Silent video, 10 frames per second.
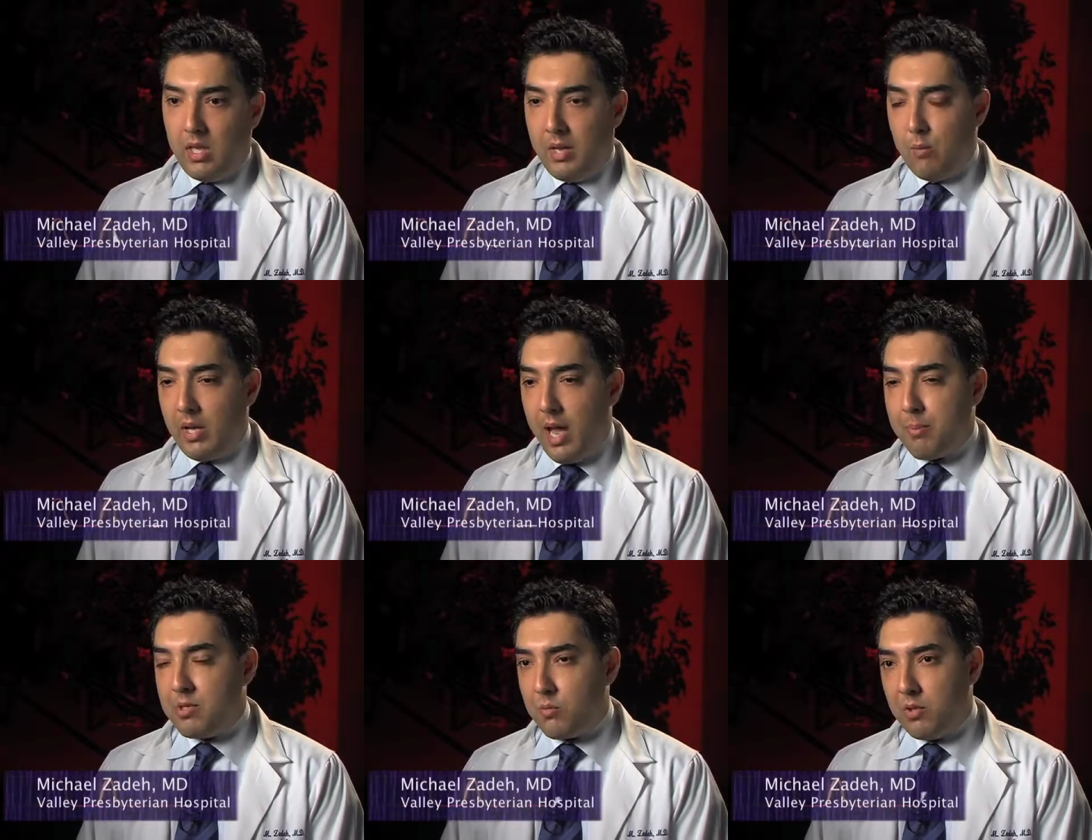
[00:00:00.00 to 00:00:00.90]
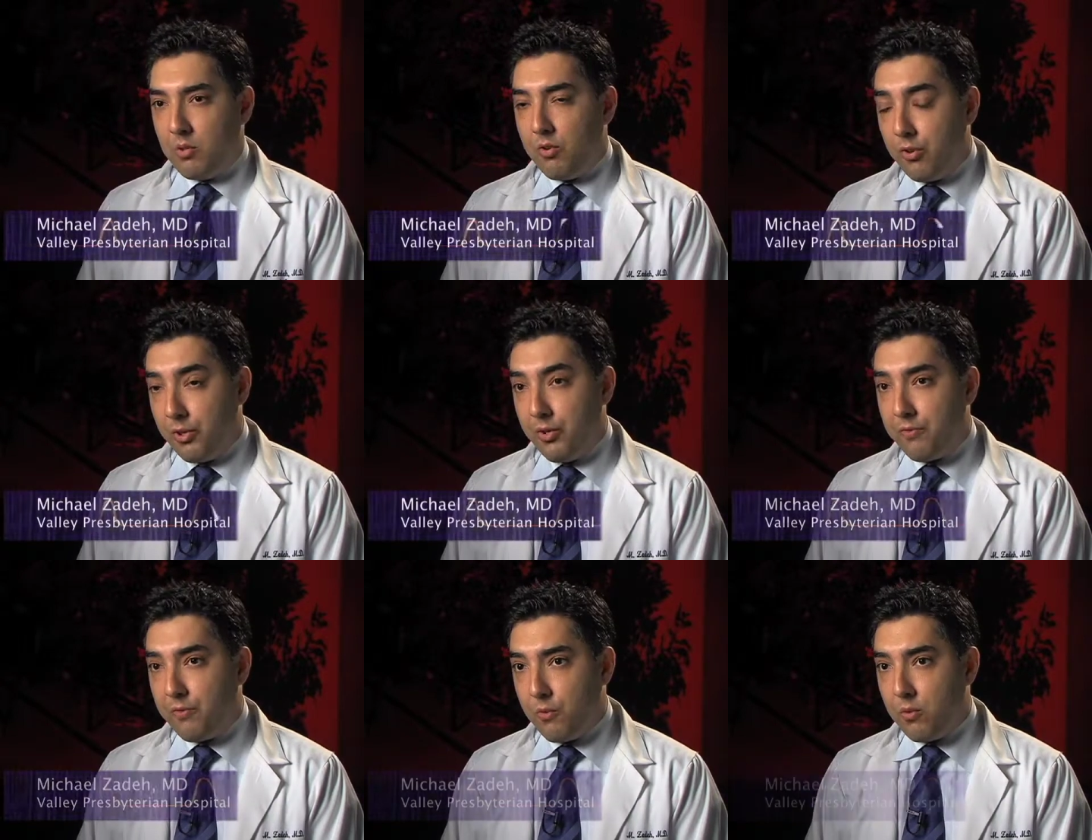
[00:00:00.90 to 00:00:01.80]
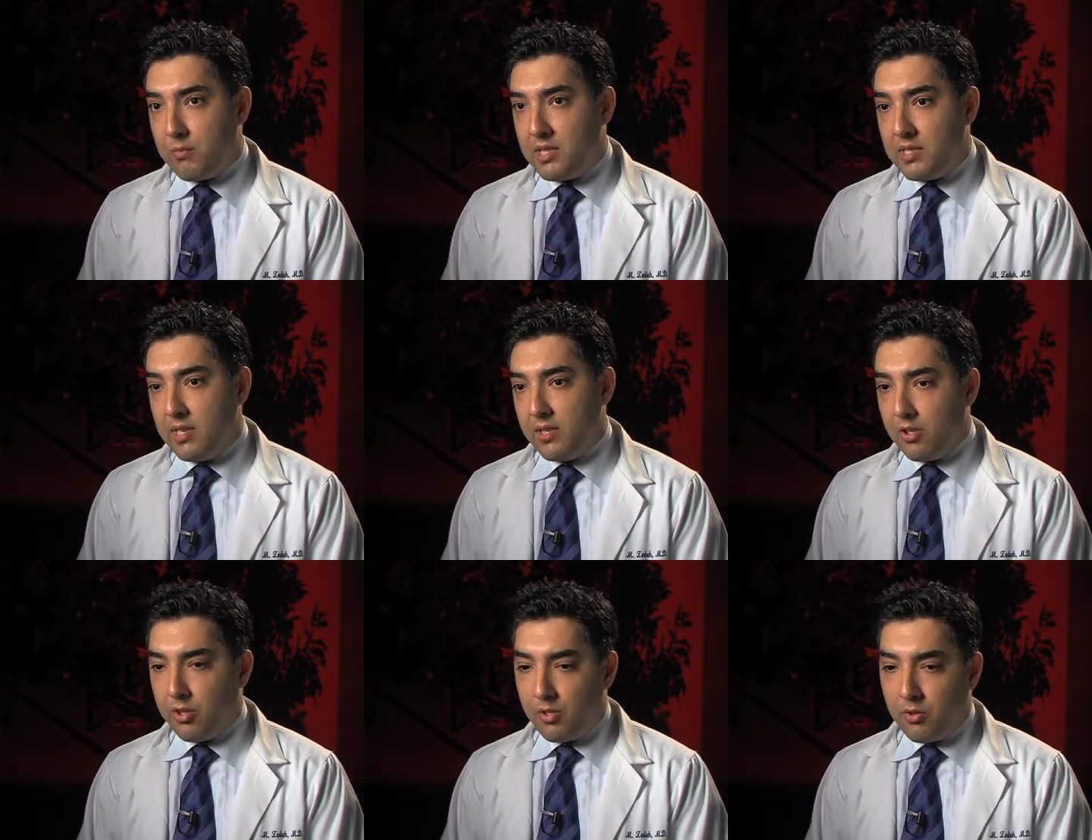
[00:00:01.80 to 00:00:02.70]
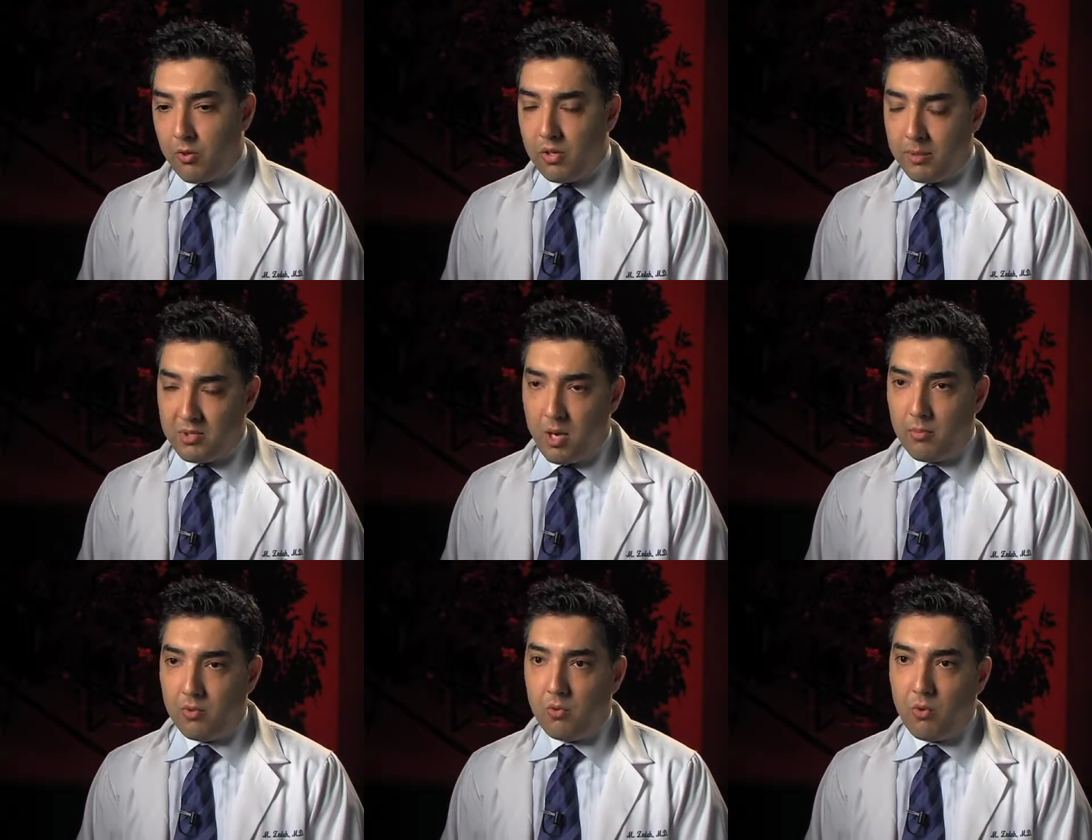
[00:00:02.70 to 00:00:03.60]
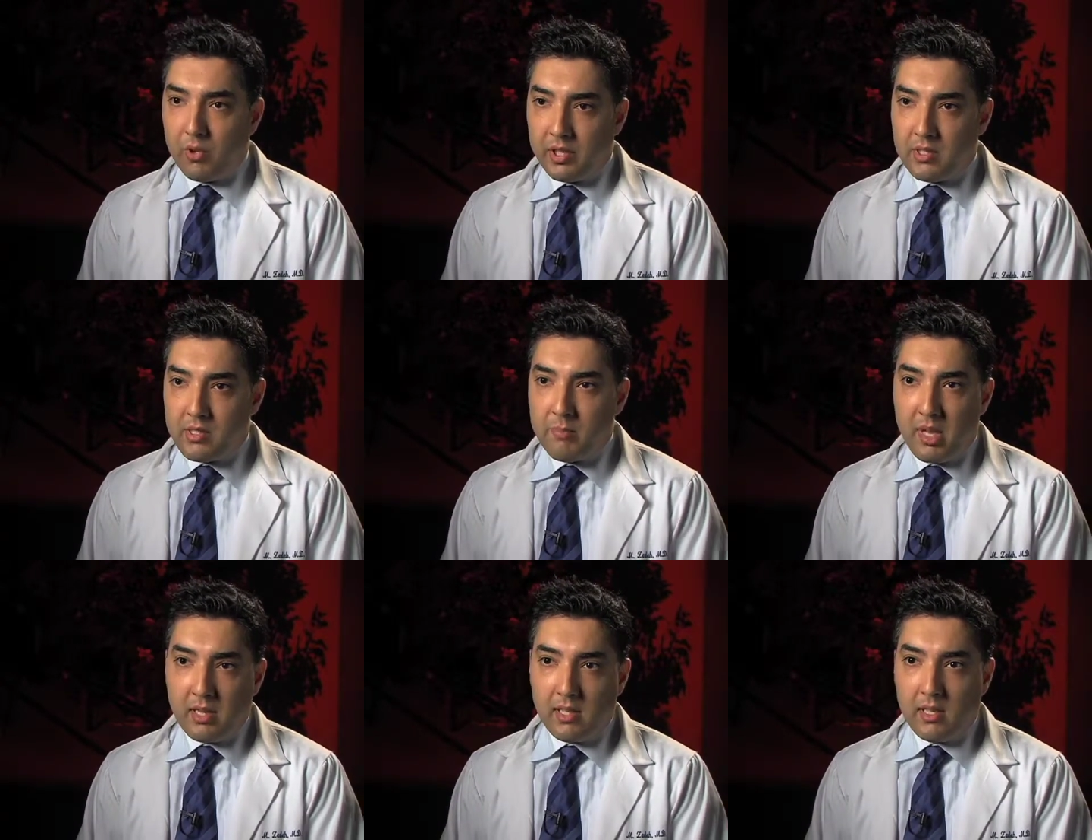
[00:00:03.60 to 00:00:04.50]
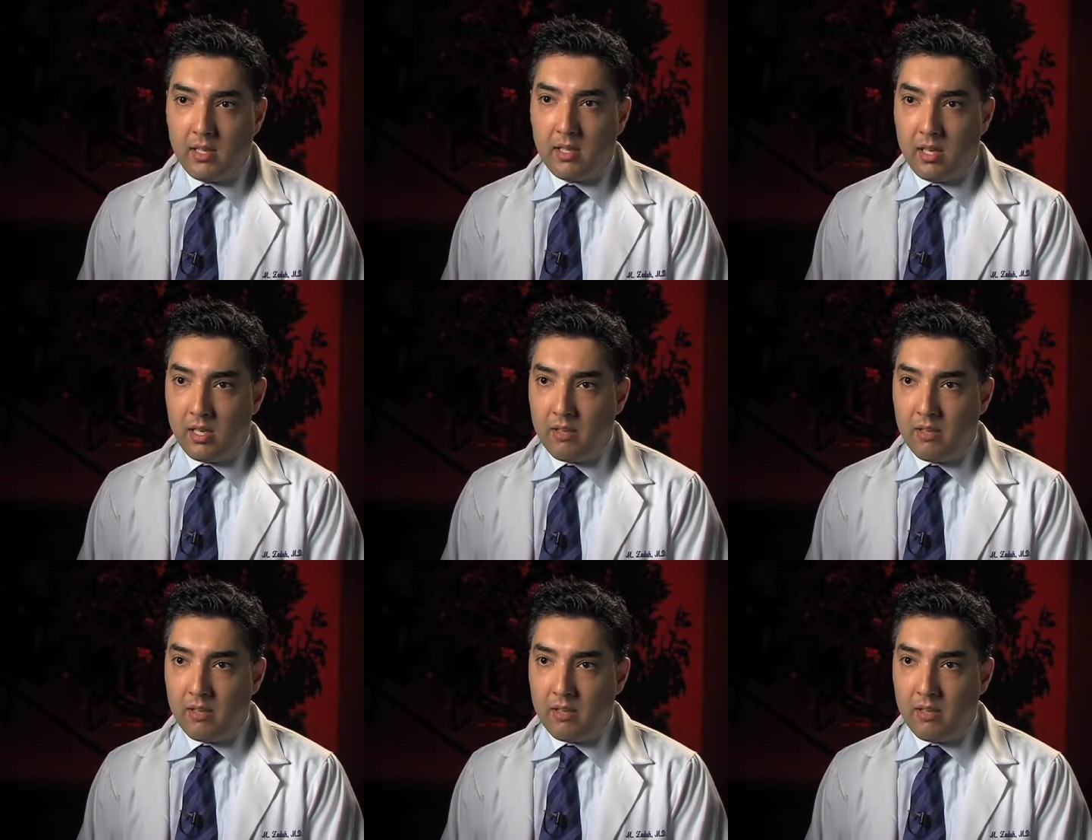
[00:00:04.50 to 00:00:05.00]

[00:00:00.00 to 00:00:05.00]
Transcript: And what happens when the hernia forms is that your abdominal organs, mainly